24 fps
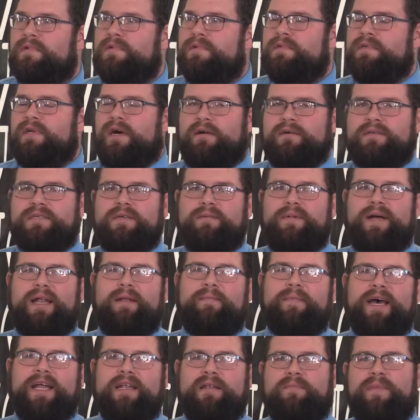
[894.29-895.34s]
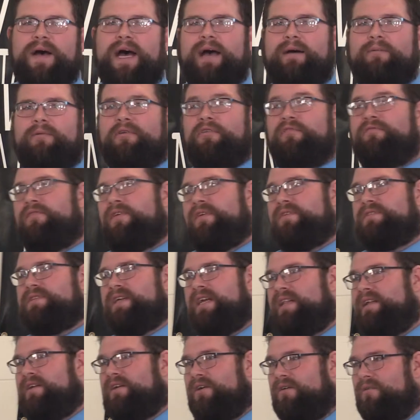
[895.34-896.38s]
Talk to somebody about the Bible, and the first
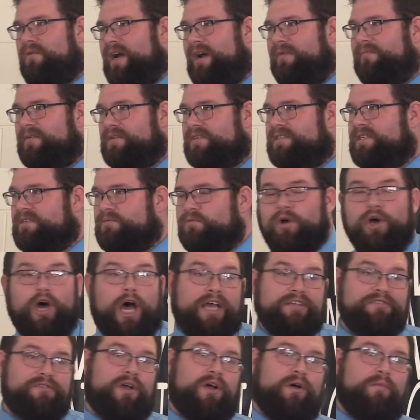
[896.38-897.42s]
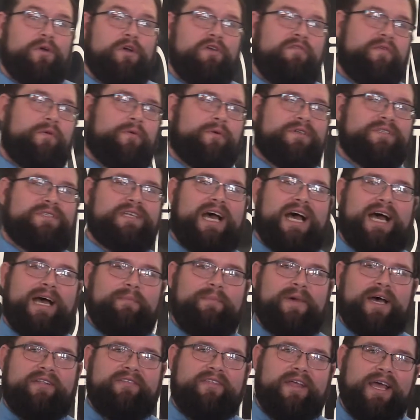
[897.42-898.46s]
thing they're going to reference is, well, I saw a movie one time
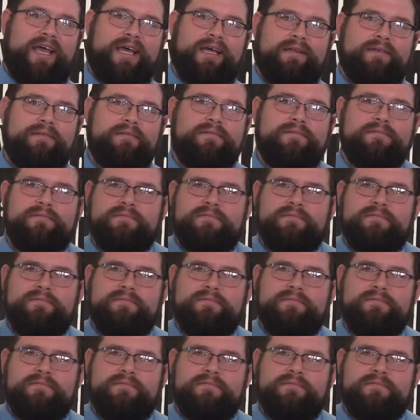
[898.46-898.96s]
about that.